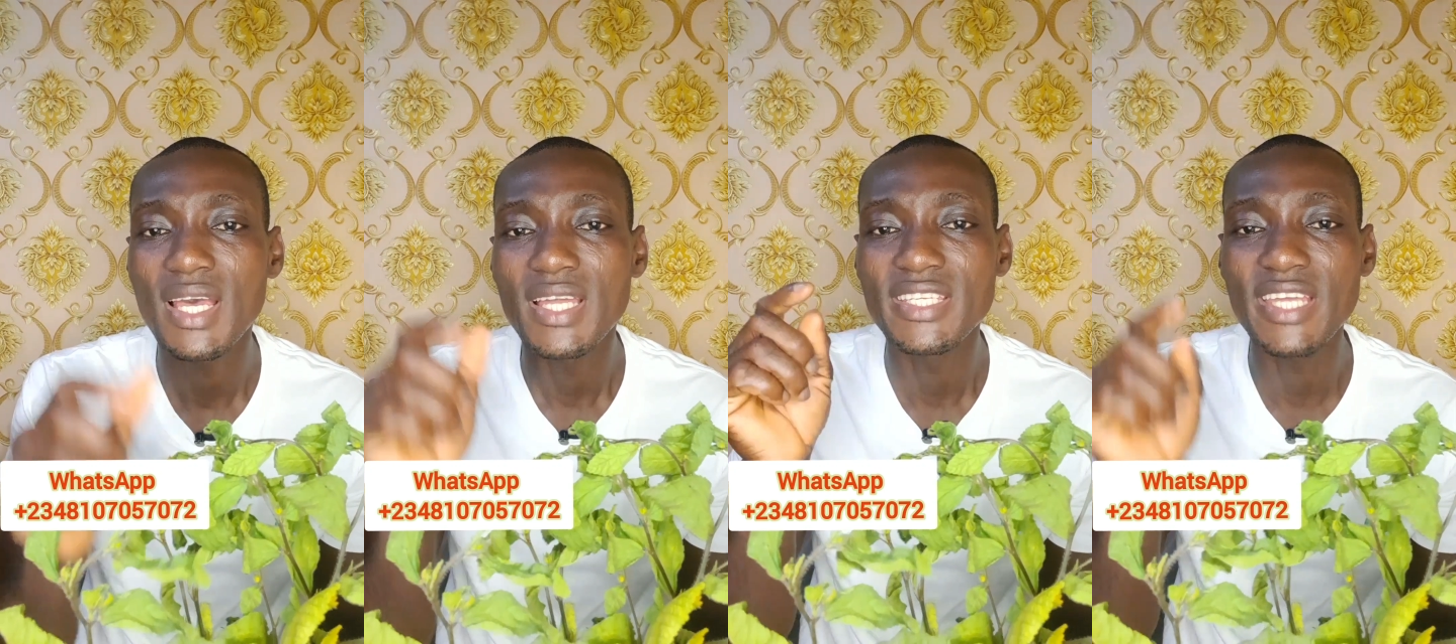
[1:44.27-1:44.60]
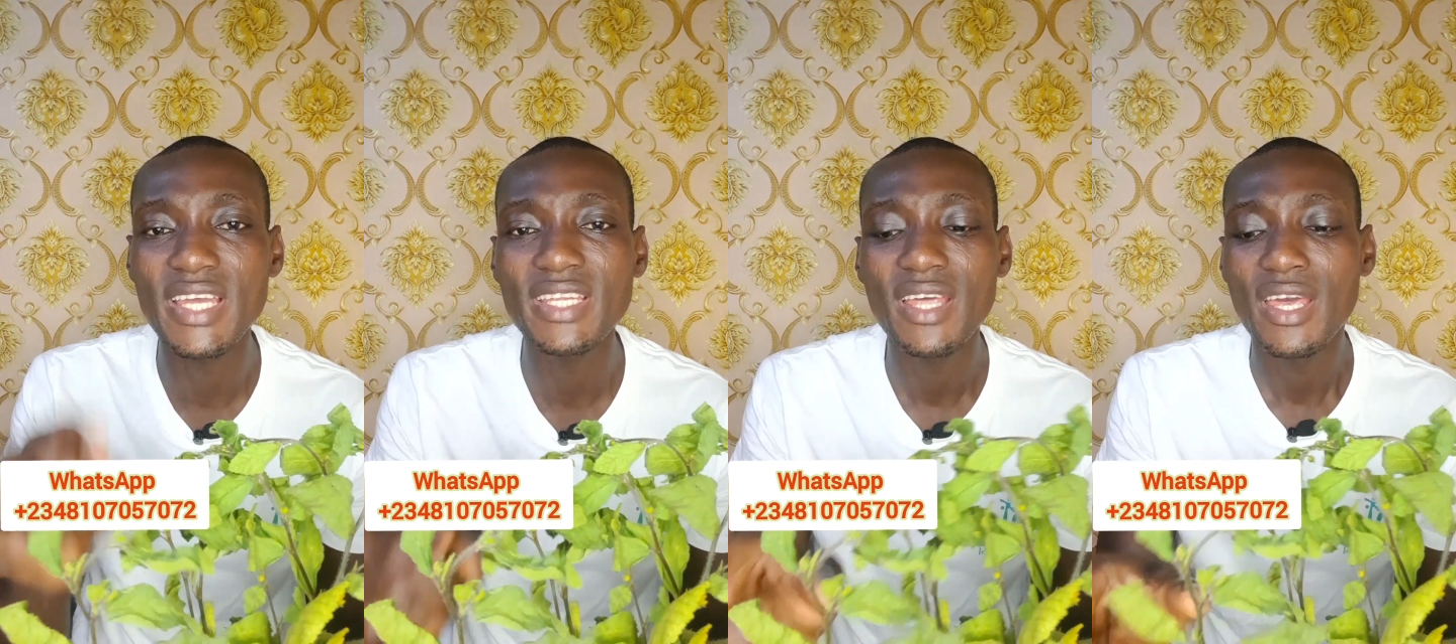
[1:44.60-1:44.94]

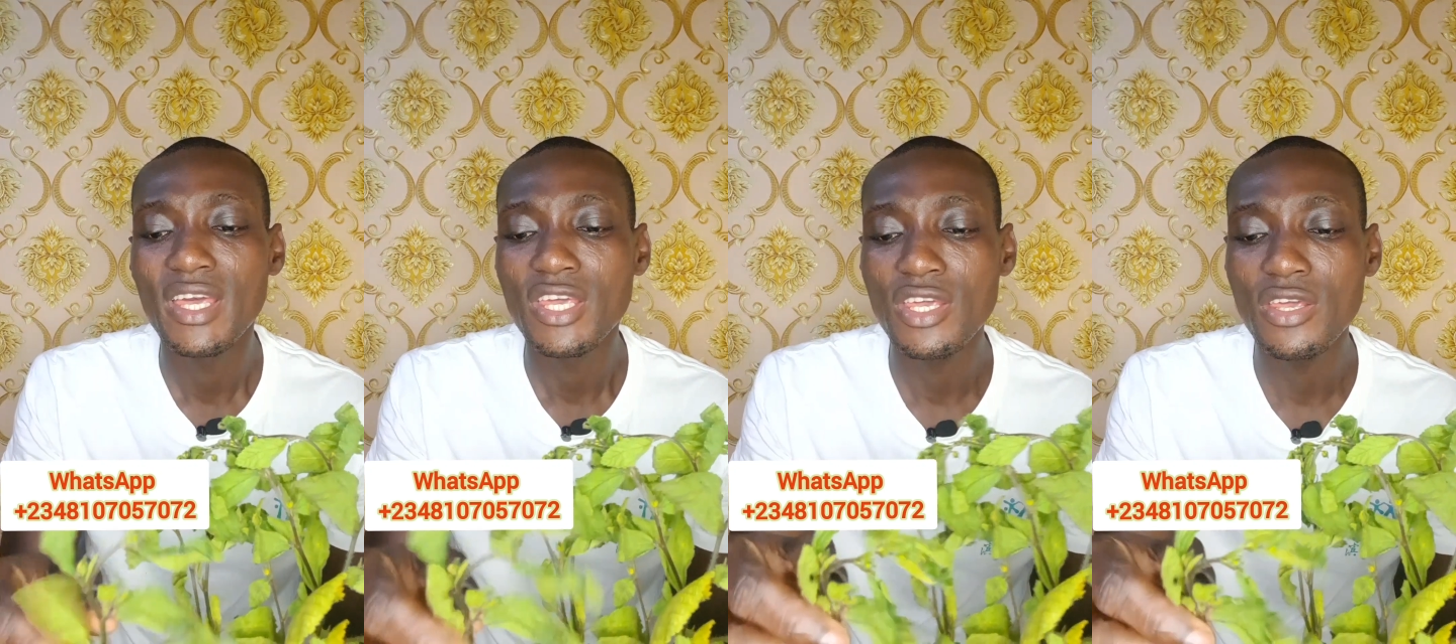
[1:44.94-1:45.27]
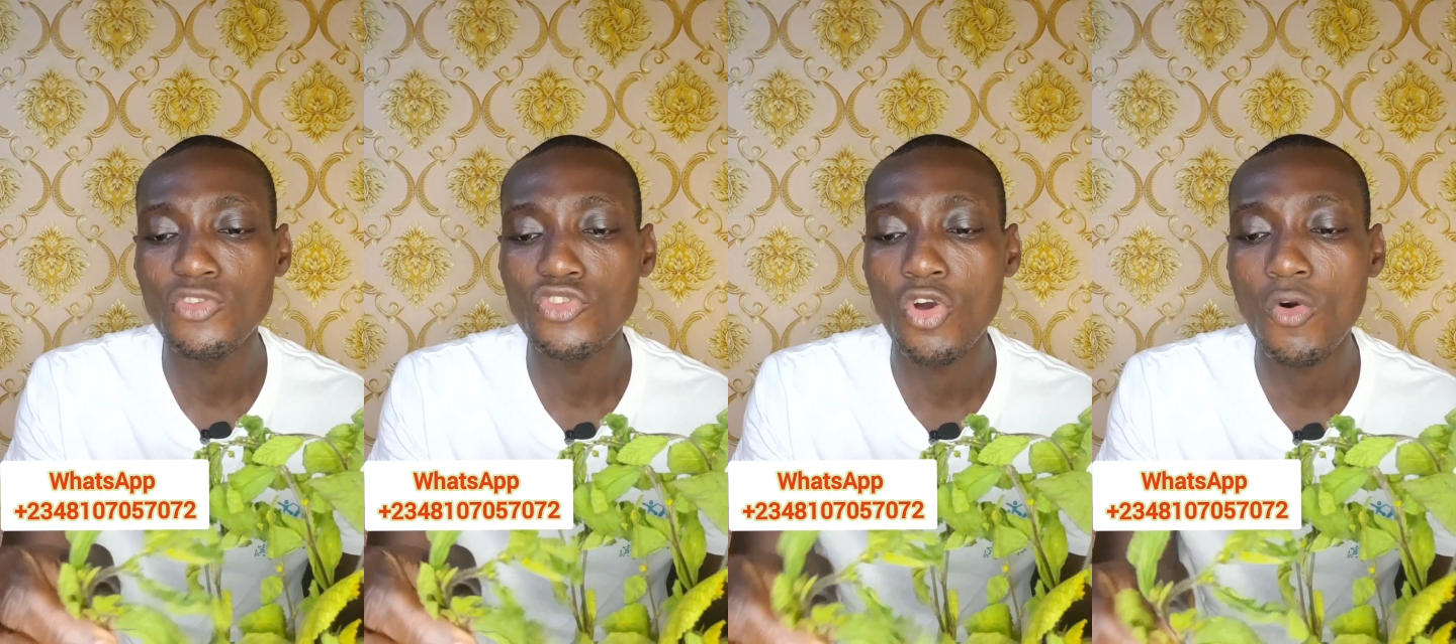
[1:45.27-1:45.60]
Then,
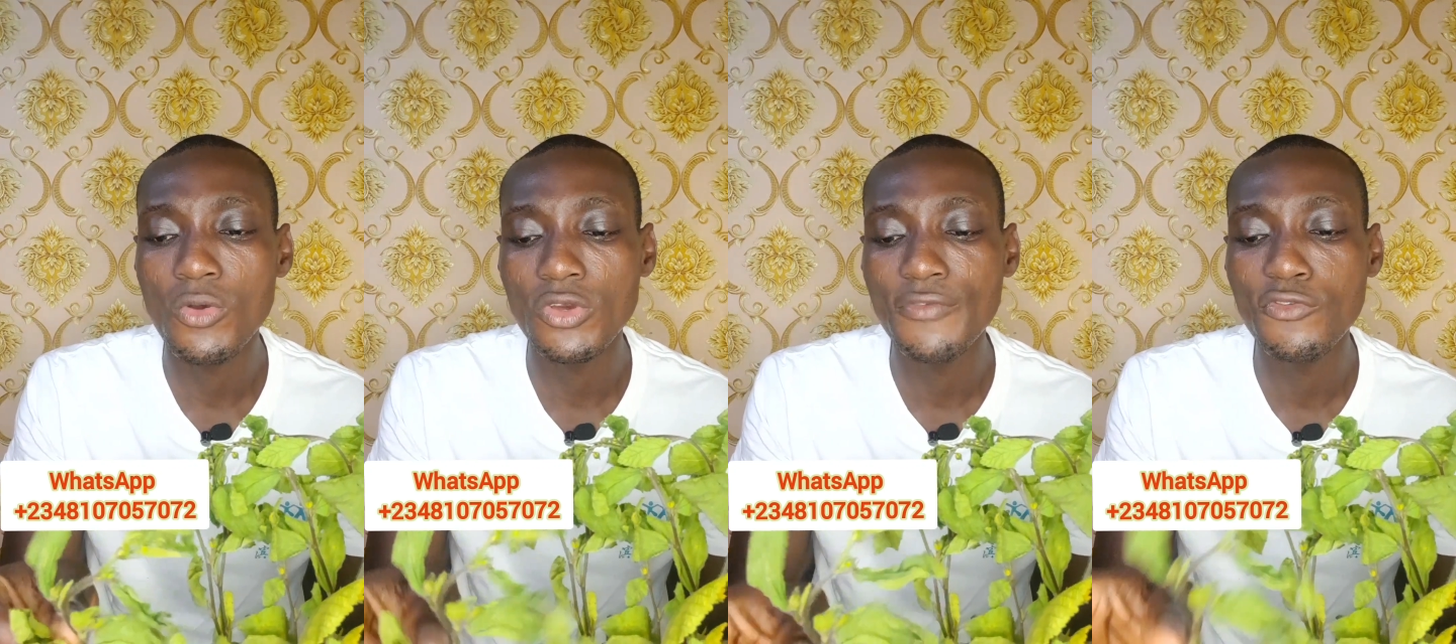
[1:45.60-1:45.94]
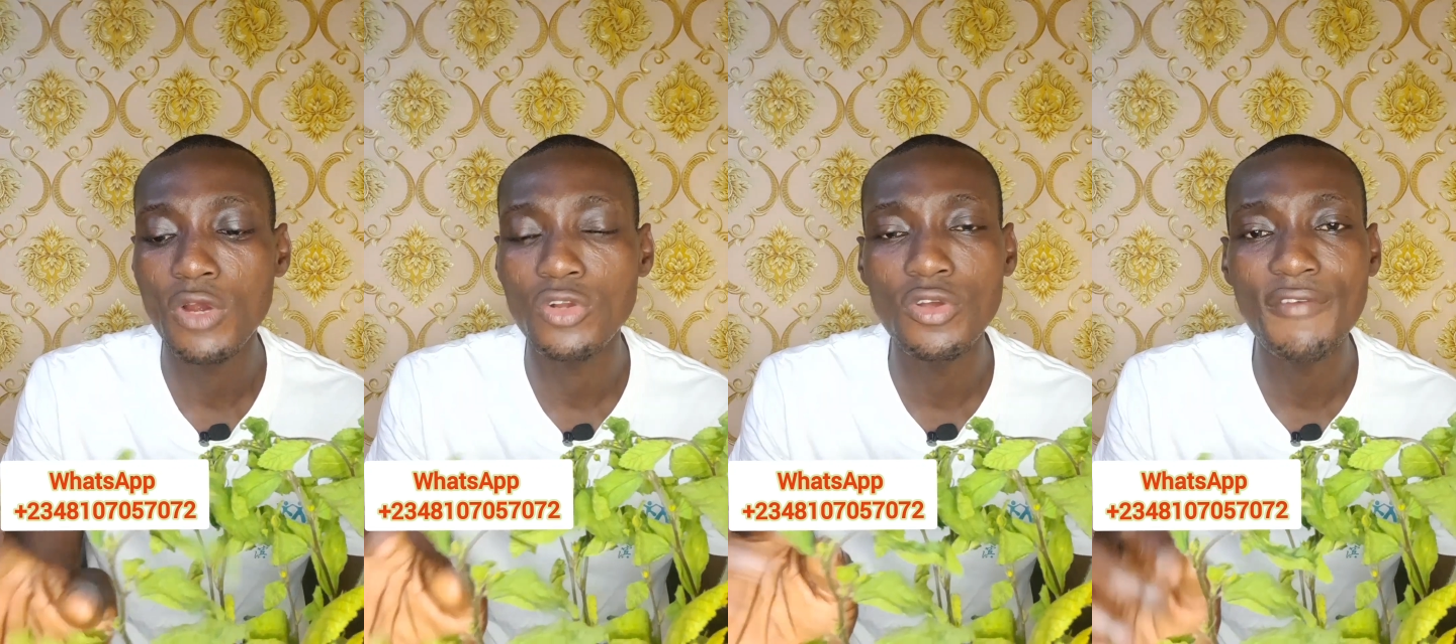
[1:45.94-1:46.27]
if
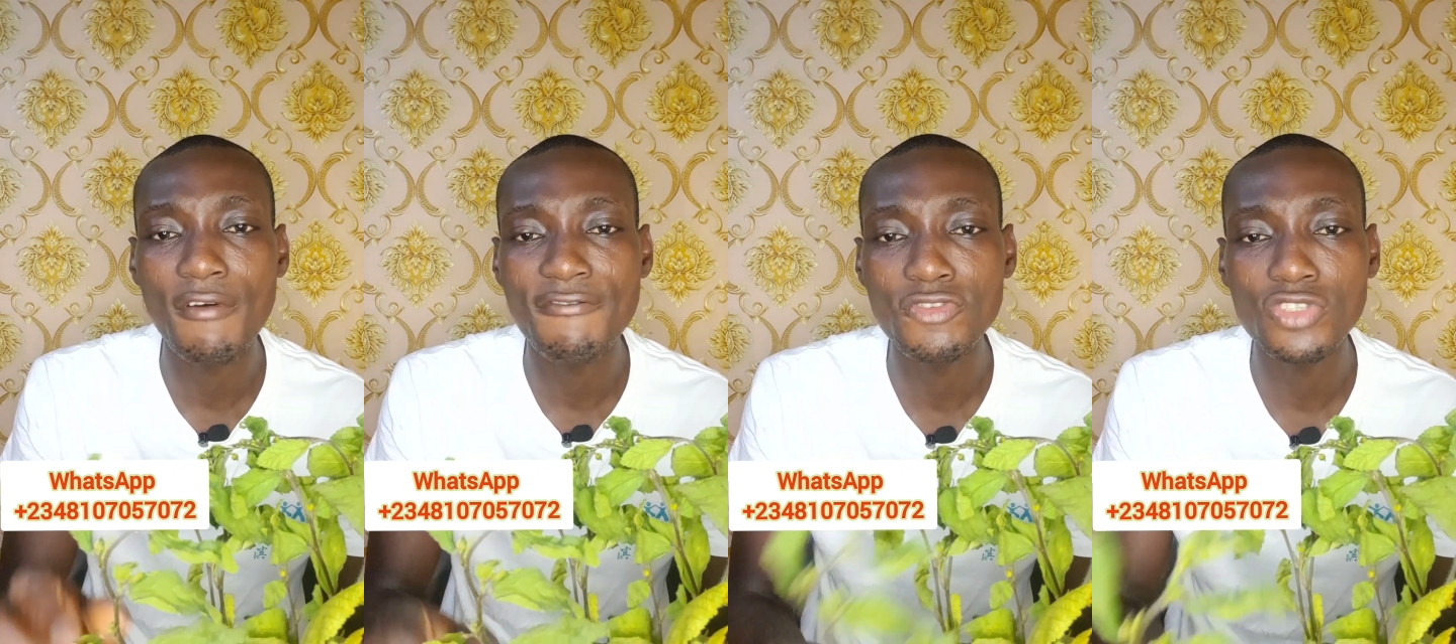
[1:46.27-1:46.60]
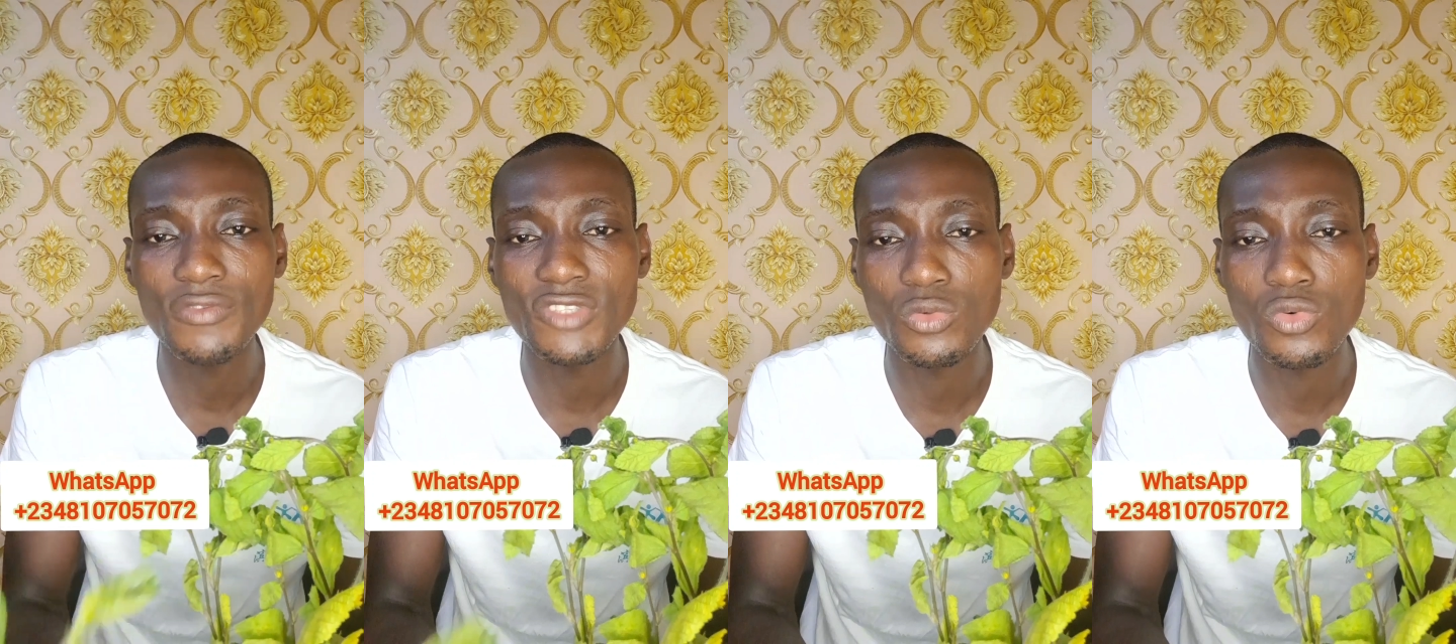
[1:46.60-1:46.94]
you are looking for fruit
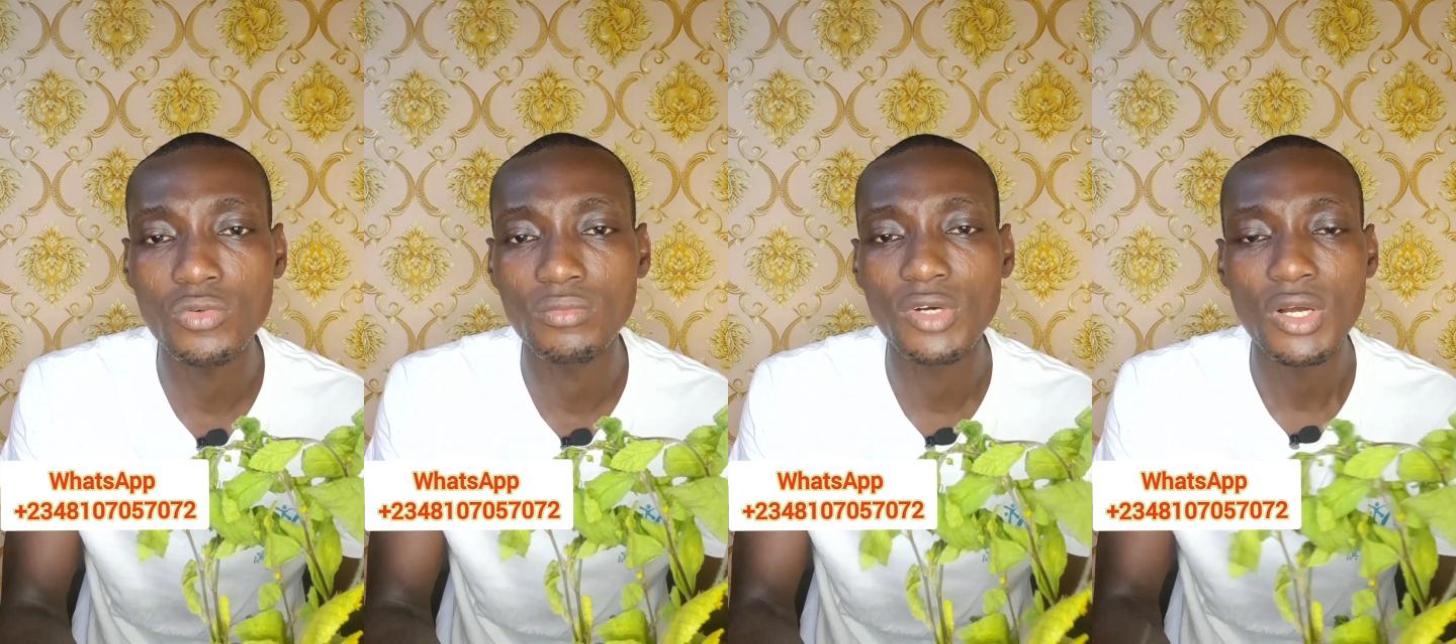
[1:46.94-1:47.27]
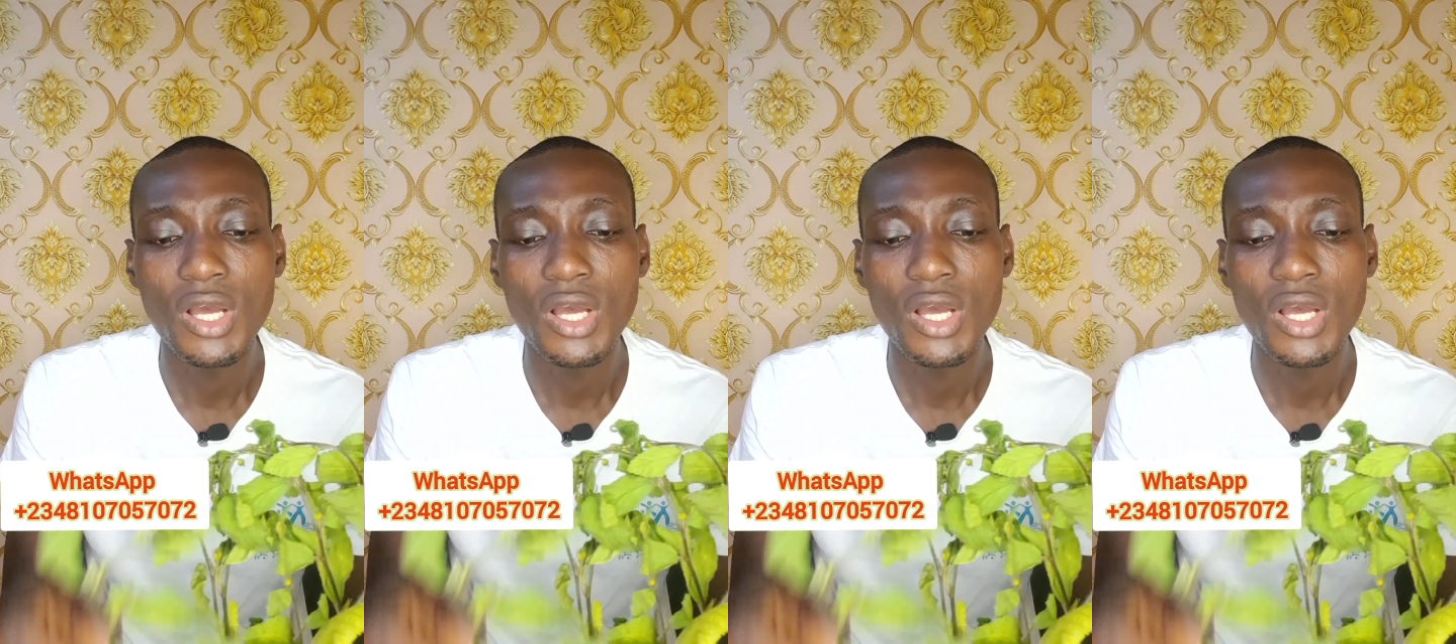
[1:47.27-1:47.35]
of the womb,